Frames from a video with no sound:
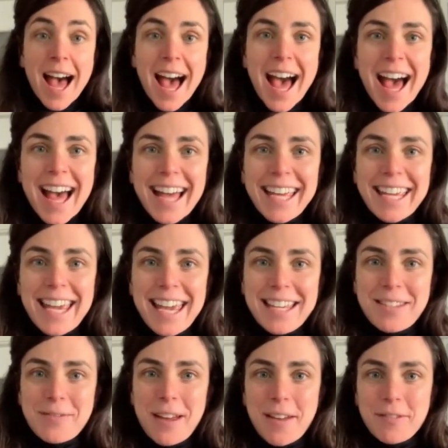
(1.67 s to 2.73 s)
Hi,
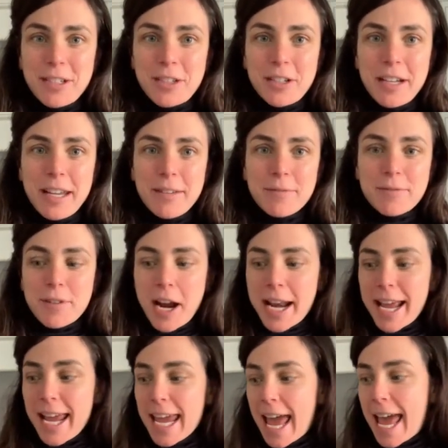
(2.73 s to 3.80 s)
it's Five Ingredient
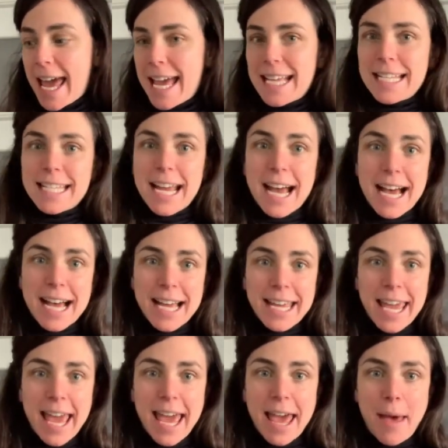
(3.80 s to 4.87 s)
Friday, and
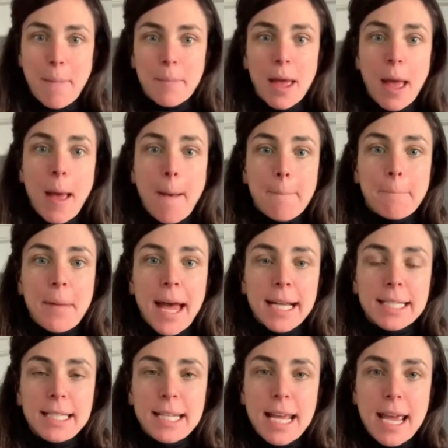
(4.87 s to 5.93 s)
I am back
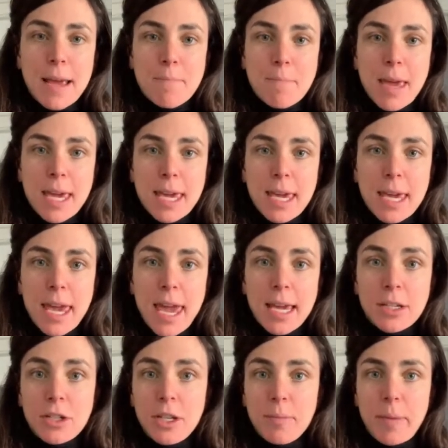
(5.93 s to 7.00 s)
today making a
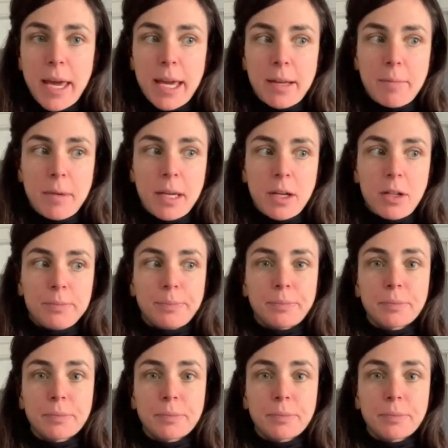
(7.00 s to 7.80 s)
sheet pan meal.